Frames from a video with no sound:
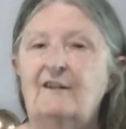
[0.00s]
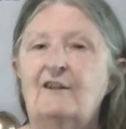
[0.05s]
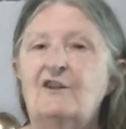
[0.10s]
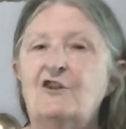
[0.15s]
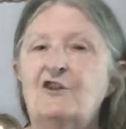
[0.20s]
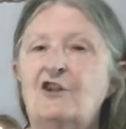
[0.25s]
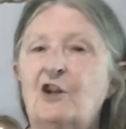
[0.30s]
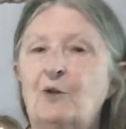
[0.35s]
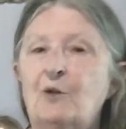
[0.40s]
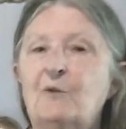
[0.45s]

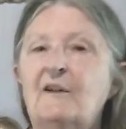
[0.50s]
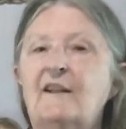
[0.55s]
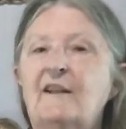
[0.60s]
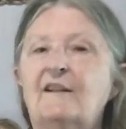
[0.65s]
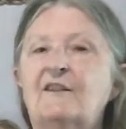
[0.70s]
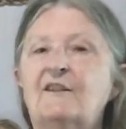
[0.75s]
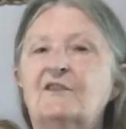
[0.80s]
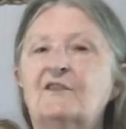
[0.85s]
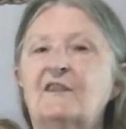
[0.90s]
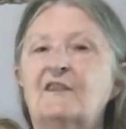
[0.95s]
No one
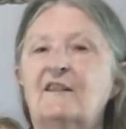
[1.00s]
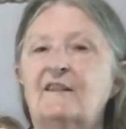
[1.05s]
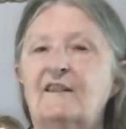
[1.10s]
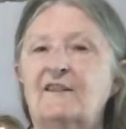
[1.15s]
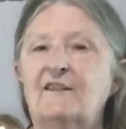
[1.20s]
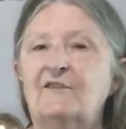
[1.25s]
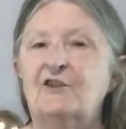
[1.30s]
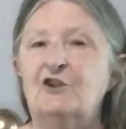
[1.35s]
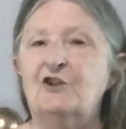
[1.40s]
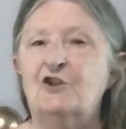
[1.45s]
else can give
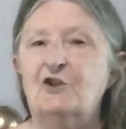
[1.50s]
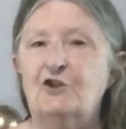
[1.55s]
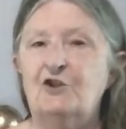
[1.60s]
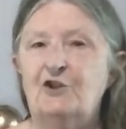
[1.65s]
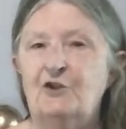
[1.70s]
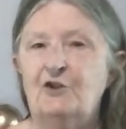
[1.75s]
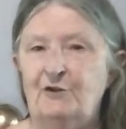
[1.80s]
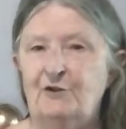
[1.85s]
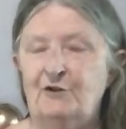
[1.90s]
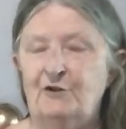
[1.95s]
it to
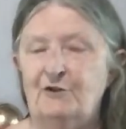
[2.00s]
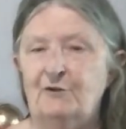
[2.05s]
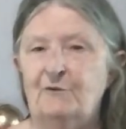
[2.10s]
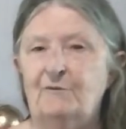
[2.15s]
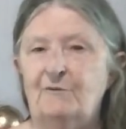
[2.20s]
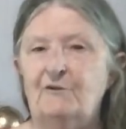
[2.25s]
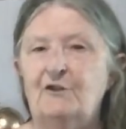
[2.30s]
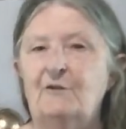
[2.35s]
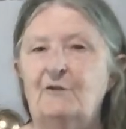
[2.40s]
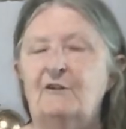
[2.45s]
you.
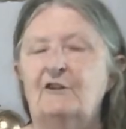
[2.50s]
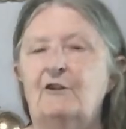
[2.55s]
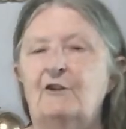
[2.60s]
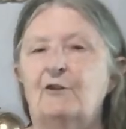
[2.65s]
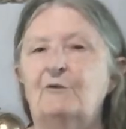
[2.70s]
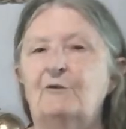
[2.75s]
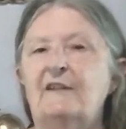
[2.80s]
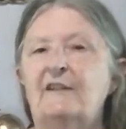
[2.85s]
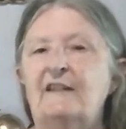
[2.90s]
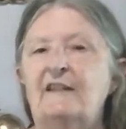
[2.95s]
You can
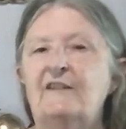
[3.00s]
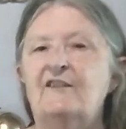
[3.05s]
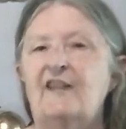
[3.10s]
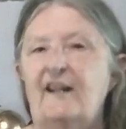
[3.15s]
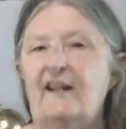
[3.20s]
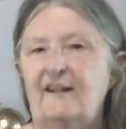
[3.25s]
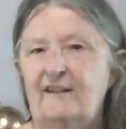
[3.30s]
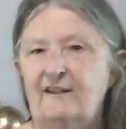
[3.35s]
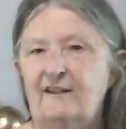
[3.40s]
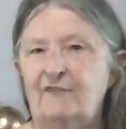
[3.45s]
only
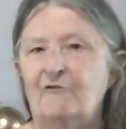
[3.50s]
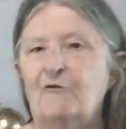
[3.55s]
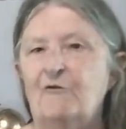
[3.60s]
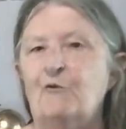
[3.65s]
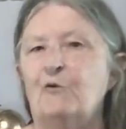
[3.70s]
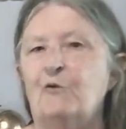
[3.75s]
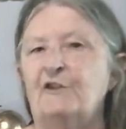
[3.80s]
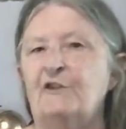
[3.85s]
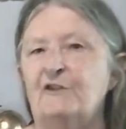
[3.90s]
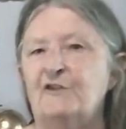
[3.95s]
take it
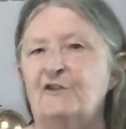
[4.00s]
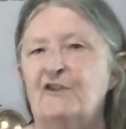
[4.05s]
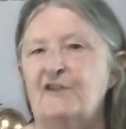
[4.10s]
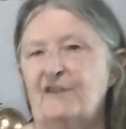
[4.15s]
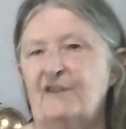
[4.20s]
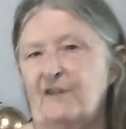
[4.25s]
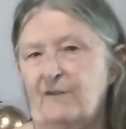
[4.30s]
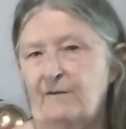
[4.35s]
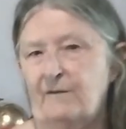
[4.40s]
for yourself.